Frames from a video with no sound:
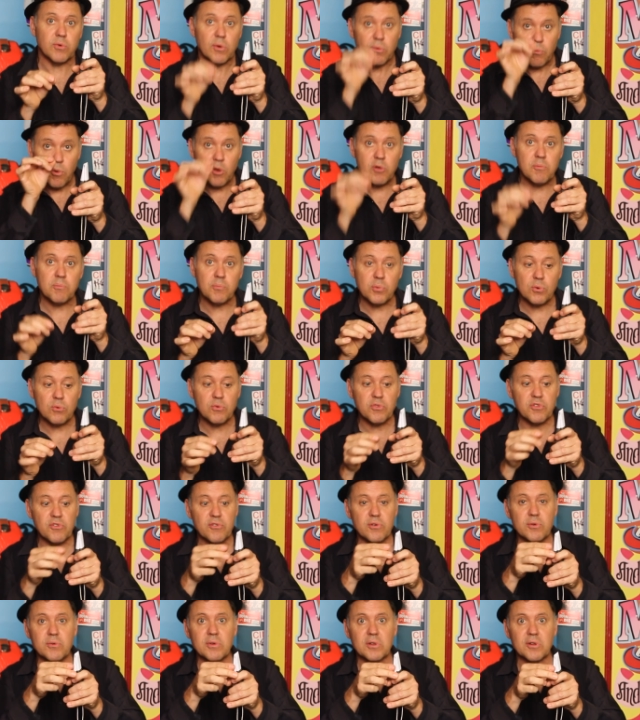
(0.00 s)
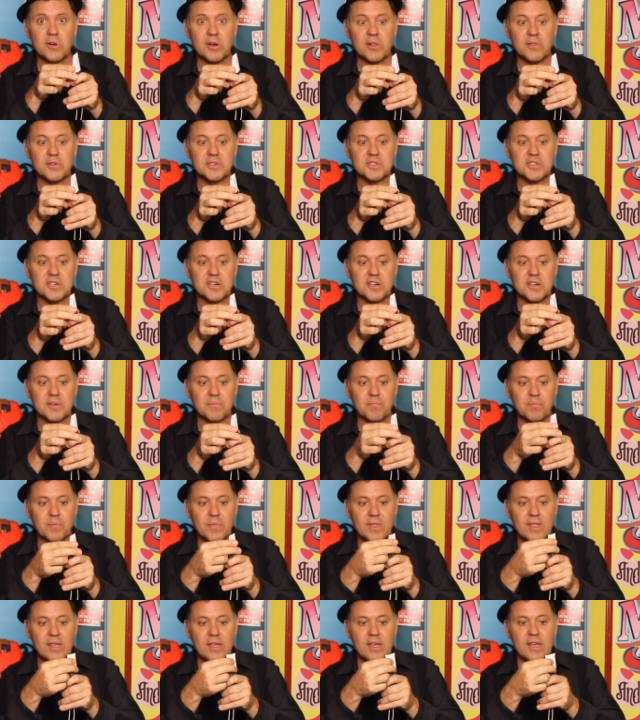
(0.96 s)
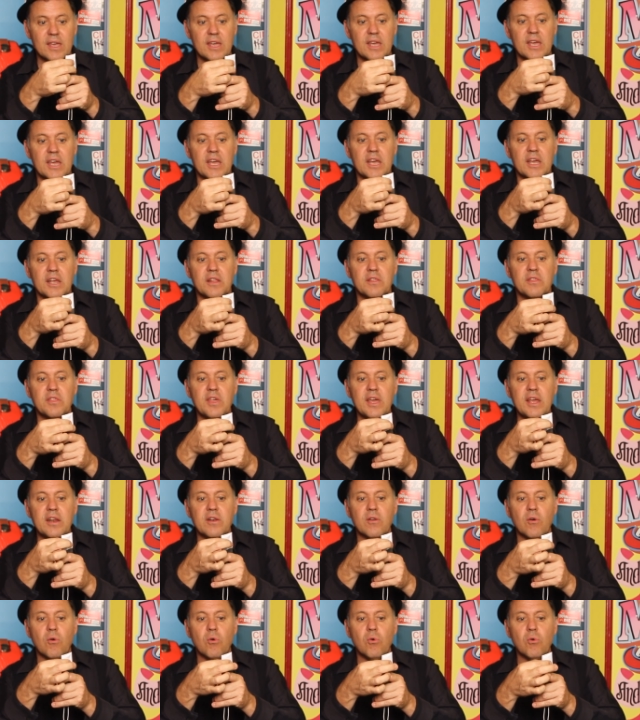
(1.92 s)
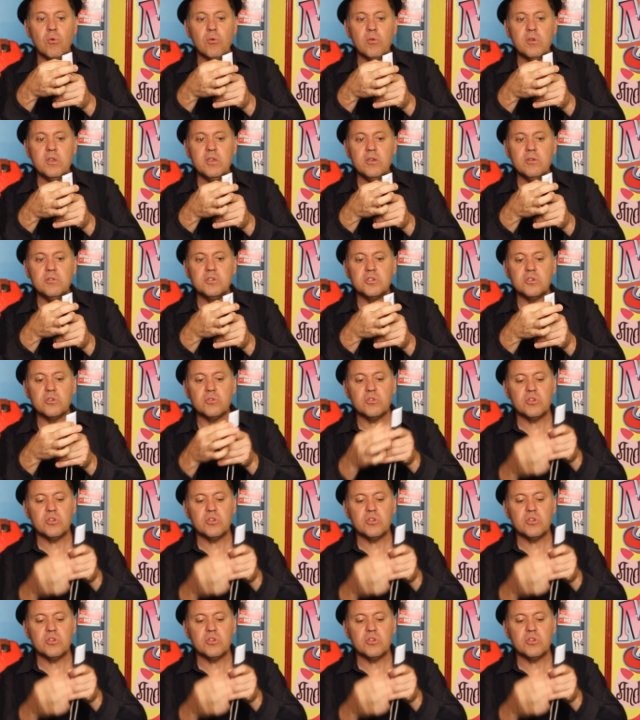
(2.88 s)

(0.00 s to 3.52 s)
It won't pull through a lot of the time. Then all you do,